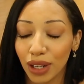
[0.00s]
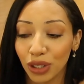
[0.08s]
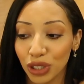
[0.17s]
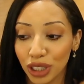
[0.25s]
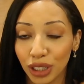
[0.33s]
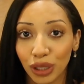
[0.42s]

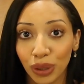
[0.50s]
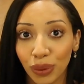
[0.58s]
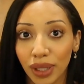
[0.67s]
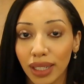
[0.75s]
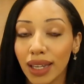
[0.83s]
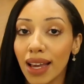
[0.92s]
energy to do
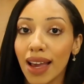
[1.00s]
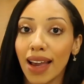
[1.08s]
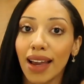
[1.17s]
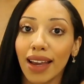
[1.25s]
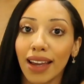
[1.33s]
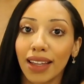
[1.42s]
it
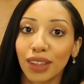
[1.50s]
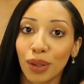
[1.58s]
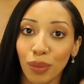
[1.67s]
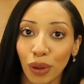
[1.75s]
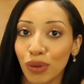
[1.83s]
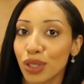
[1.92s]
and the
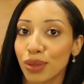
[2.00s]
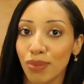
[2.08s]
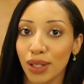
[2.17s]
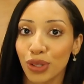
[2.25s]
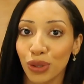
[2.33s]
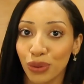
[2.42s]
most
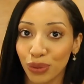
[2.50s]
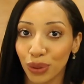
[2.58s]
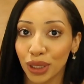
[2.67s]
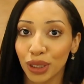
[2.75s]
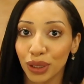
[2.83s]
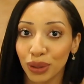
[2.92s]
mental
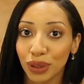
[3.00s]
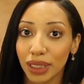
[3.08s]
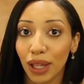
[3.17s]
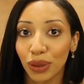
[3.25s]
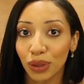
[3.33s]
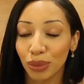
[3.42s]
fortitude to
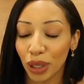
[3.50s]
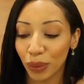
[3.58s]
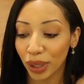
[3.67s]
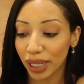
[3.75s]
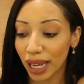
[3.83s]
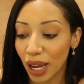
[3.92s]
get through my
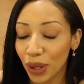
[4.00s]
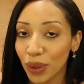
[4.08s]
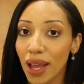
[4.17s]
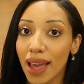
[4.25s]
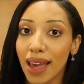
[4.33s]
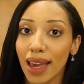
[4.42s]
workout.
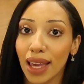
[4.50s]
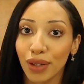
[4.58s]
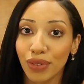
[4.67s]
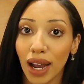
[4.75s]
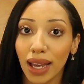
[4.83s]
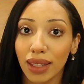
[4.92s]

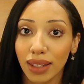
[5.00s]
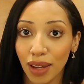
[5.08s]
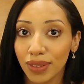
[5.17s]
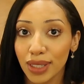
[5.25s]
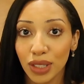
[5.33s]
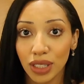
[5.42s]
If I
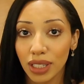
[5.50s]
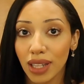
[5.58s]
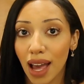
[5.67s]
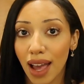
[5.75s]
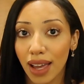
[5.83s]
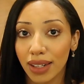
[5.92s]
left this to
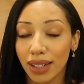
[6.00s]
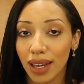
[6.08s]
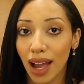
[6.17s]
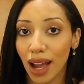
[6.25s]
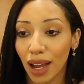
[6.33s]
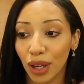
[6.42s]
the end,
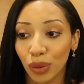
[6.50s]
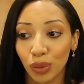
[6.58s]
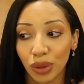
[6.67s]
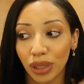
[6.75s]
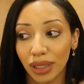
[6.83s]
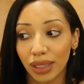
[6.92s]
I
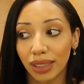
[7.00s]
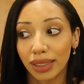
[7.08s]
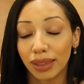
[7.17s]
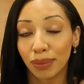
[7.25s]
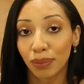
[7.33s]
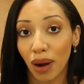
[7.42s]
would
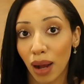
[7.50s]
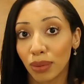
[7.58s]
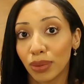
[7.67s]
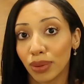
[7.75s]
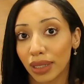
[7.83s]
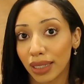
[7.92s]

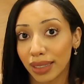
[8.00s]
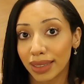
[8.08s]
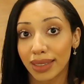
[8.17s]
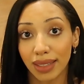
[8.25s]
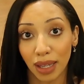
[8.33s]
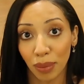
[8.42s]
probably
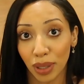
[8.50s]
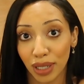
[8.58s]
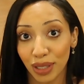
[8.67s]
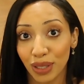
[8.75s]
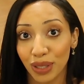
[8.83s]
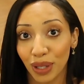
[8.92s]
skip
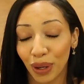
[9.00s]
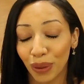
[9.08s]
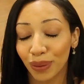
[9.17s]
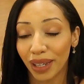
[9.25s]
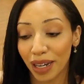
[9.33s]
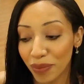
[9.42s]
it,
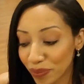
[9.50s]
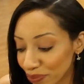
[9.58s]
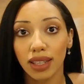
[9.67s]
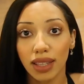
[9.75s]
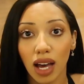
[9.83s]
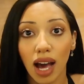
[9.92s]
so yeah.
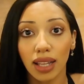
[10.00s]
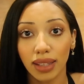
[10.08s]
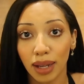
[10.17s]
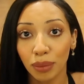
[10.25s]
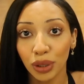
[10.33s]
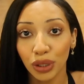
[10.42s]
The
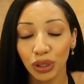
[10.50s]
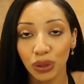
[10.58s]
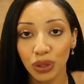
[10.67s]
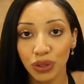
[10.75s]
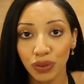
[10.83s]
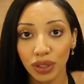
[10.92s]
alignment
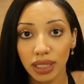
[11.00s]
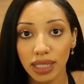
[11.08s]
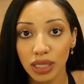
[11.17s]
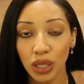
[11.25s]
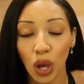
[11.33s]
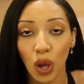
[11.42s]
cues for
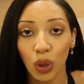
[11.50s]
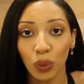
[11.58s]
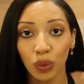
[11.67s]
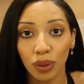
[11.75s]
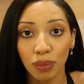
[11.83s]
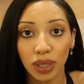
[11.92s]
this
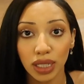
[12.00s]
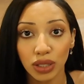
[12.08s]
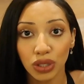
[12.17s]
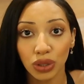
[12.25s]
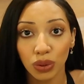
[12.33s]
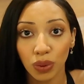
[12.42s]
would be
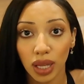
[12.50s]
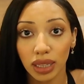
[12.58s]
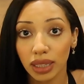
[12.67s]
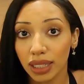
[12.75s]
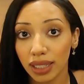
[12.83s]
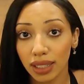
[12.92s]
to
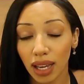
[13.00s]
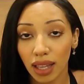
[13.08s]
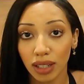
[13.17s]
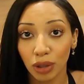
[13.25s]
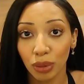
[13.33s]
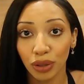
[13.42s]
lean a
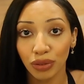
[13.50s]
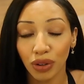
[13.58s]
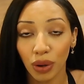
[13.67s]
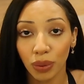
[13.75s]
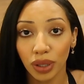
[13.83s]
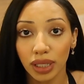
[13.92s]
little bit
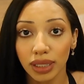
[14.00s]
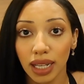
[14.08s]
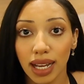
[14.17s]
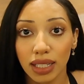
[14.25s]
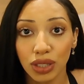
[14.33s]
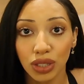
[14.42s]
forward
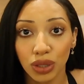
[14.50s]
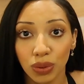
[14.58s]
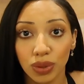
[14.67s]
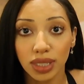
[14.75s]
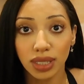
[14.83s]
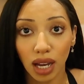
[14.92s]
and
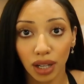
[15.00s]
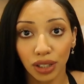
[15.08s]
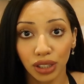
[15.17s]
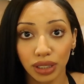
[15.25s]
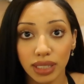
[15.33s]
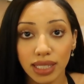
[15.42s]
to tuck
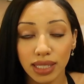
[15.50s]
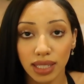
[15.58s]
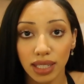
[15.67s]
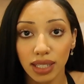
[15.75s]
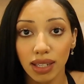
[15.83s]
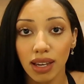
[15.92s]
your
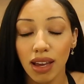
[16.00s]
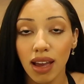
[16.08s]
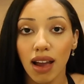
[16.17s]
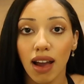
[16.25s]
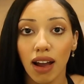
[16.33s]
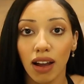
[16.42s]
seat.
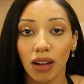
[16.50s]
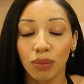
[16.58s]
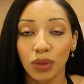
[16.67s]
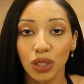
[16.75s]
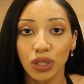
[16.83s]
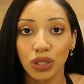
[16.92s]

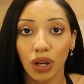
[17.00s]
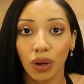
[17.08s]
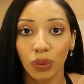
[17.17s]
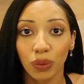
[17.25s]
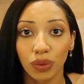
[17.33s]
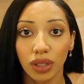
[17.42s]
Um,
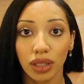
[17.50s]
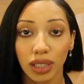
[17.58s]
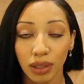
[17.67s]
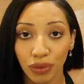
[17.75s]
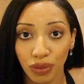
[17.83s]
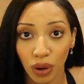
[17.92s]
so the
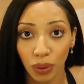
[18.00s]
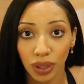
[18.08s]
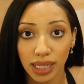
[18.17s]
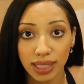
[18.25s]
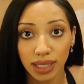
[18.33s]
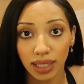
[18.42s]
lean
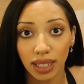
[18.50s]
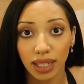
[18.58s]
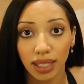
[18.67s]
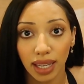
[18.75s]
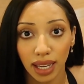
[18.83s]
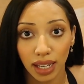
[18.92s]
forward is gonna
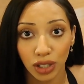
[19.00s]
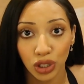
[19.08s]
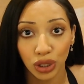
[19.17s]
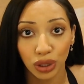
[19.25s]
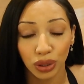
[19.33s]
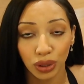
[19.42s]
engage
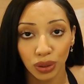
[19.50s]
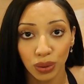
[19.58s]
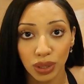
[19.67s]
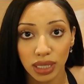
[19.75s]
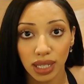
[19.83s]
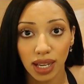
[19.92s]
your
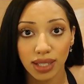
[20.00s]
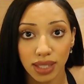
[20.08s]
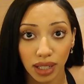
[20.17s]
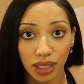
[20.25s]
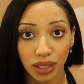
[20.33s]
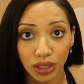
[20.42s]
glutes and
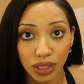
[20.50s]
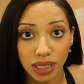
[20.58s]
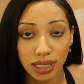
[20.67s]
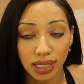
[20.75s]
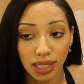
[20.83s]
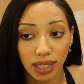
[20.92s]
tucking your
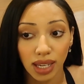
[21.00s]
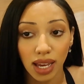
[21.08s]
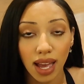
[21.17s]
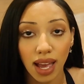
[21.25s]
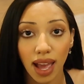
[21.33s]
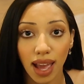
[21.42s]
seat
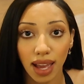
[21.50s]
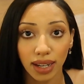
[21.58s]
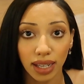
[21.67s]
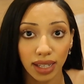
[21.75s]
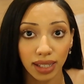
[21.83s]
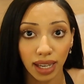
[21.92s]

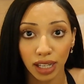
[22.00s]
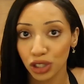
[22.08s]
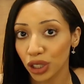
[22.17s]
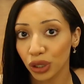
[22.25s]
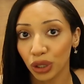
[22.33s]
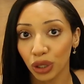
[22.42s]
and
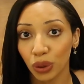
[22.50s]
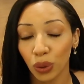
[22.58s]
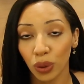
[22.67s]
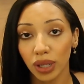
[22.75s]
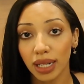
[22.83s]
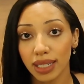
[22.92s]
engaging your
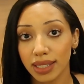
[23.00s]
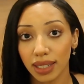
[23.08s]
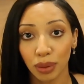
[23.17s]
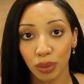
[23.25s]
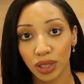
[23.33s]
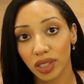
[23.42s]
core is
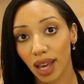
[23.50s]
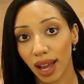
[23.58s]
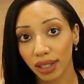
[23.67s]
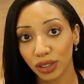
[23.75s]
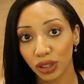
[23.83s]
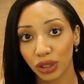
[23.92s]
gonna
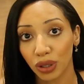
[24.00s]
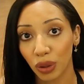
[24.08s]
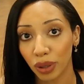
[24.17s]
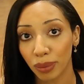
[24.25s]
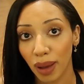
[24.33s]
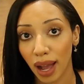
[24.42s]
protect your
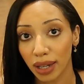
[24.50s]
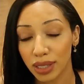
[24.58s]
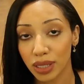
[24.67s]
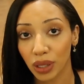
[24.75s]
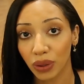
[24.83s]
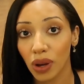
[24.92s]
lower back.
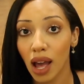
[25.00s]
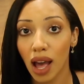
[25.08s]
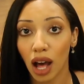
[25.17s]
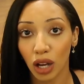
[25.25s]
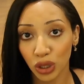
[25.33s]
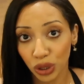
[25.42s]
So
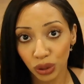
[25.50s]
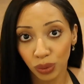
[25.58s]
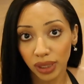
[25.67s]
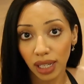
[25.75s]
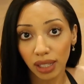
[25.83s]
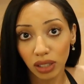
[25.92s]
I'll show you
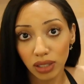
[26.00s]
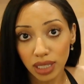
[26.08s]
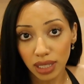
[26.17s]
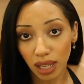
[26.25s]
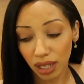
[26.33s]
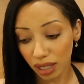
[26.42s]
what that looks
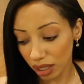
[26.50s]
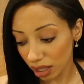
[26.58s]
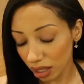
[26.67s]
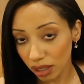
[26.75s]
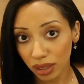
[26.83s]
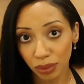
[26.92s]
like
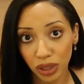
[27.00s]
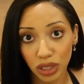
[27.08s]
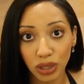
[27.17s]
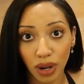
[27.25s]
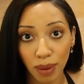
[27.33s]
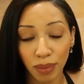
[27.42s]
here. Let me
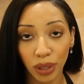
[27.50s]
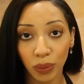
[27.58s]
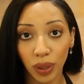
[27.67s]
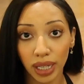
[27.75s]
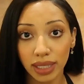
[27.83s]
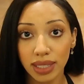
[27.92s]
just grab my
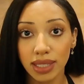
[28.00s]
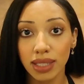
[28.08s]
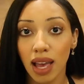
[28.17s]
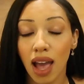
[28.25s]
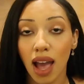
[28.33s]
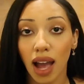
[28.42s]
weights.
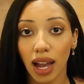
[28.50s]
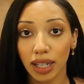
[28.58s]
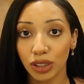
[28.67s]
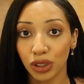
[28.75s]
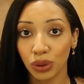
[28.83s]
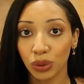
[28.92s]
I
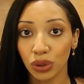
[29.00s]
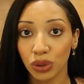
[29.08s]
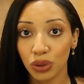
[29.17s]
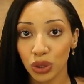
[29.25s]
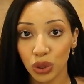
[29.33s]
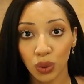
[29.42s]
do
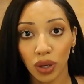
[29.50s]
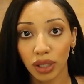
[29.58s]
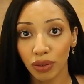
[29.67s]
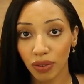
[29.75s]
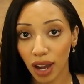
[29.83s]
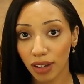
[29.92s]
use
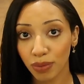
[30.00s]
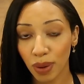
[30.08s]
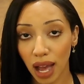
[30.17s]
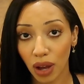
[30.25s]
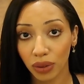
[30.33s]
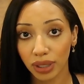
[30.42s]
25
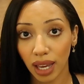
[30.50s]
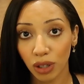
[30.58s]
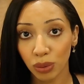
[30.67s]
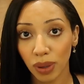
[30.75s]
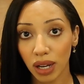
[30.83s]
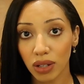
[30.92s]
pound
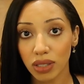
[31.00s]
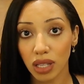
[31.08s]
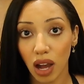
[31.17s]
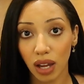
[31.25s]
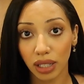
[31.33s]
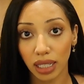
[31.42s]

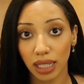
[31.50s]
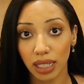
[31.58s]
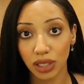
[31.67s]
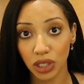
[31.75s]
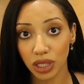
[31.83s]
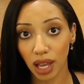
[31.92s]
kettlebells on
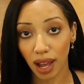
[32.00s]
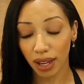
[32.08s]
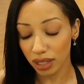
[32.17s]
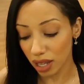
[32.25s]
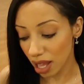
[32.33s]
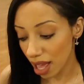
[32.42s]
each
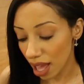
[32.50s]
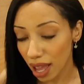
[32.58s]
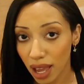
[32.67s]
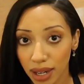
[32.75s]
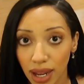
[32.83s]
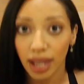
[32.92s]
side and